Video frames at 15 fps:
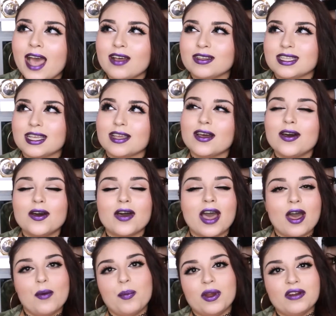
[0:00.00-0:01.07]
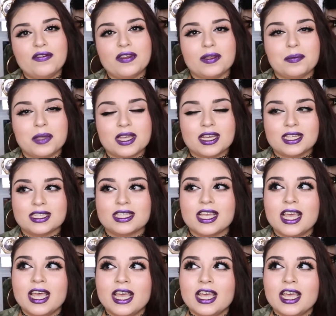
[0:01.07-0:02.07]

I was like, oh, how perfect, because